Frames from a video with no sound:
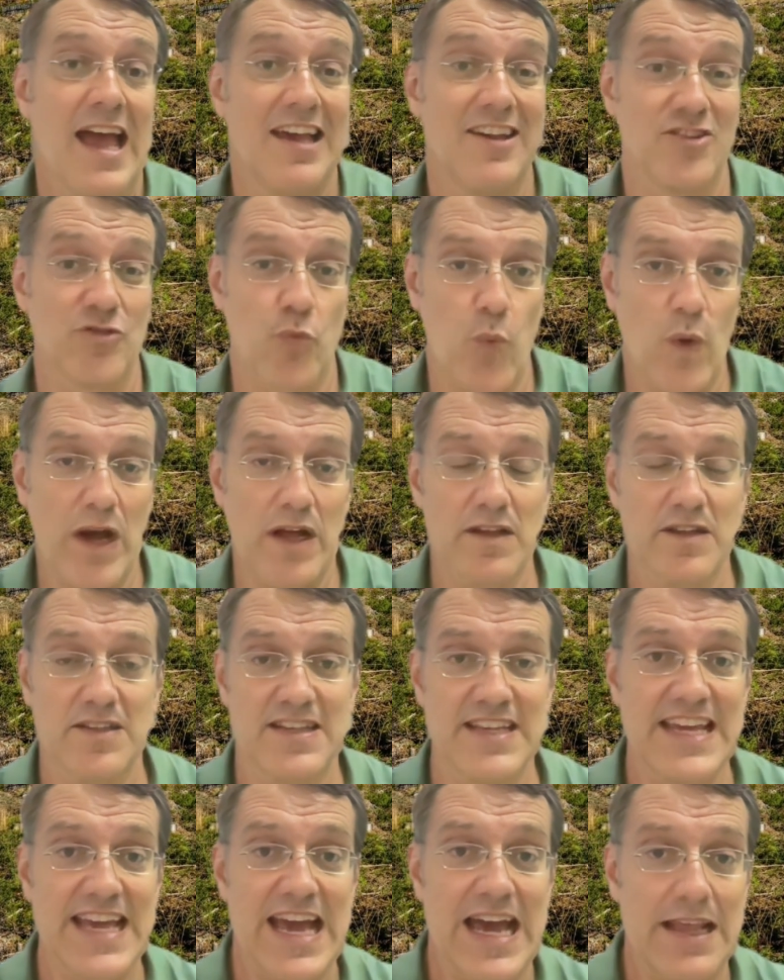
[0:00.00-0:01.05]
as well
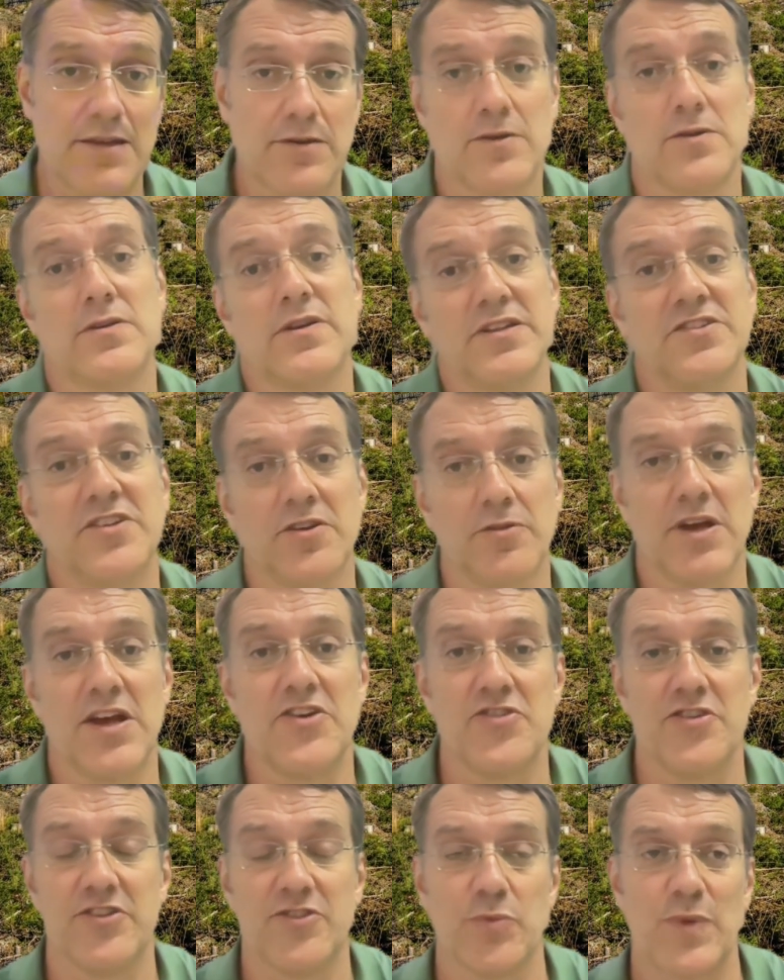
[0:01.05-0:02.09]
as the ethical
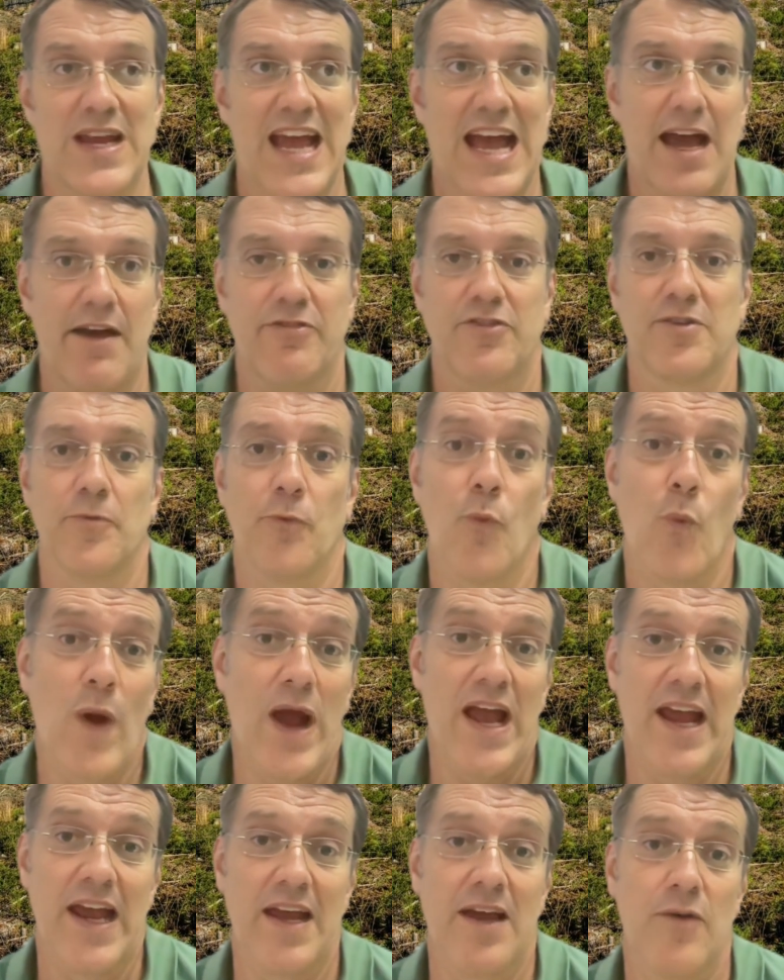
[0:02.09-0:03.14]
considerations we have to
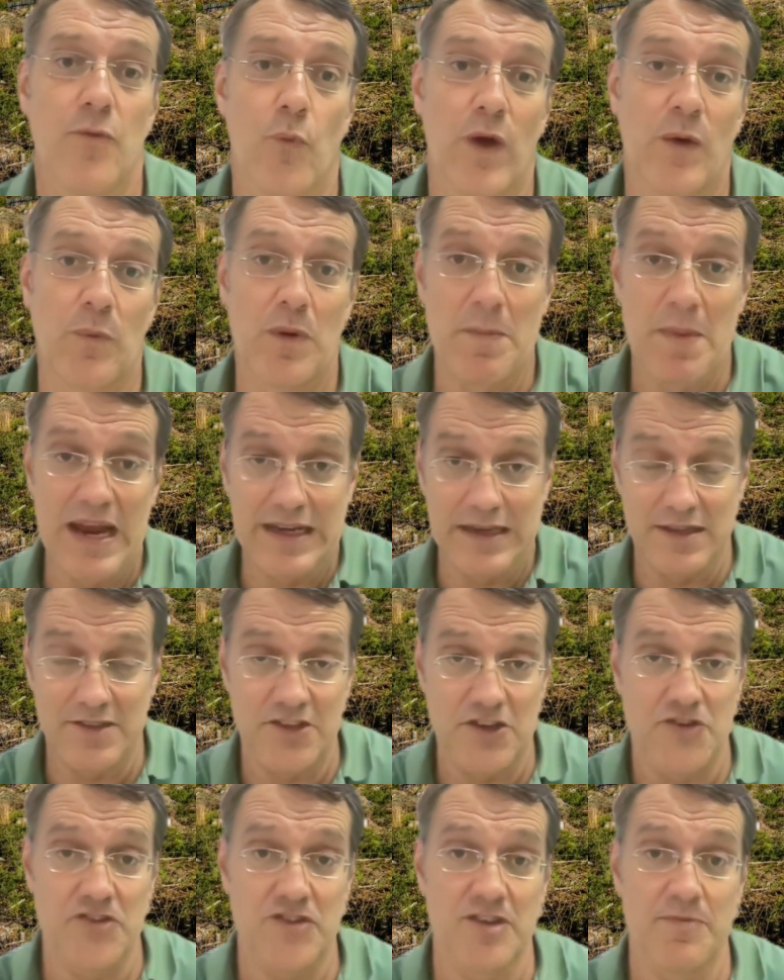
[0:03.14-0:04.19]
weigh when we make
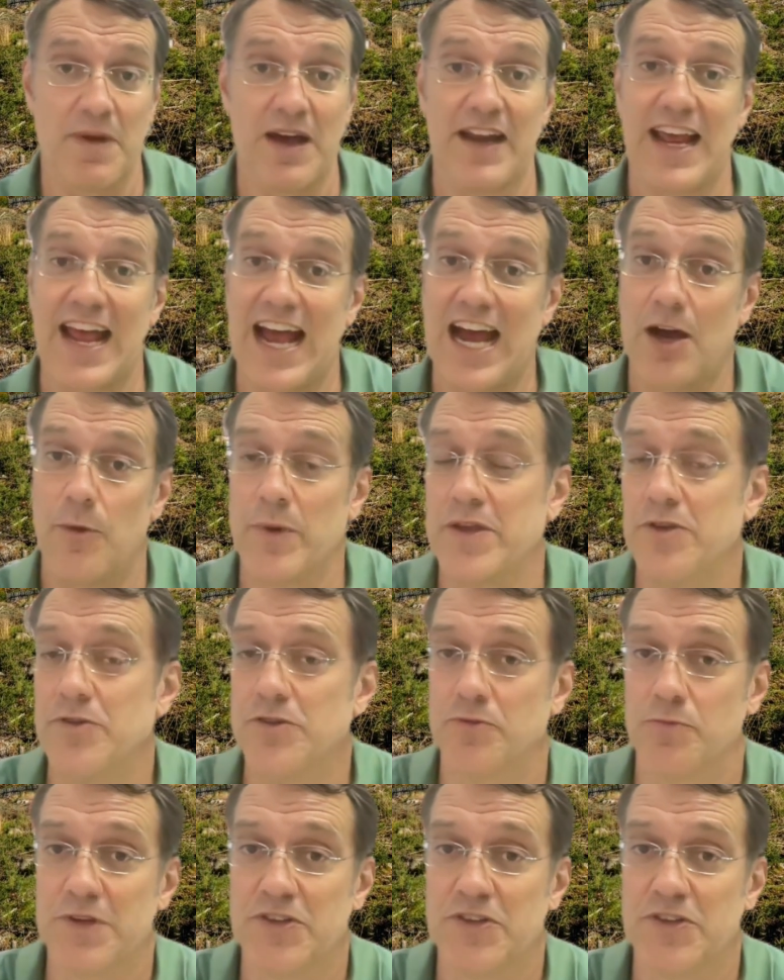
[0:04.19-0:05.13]
decisions about how we use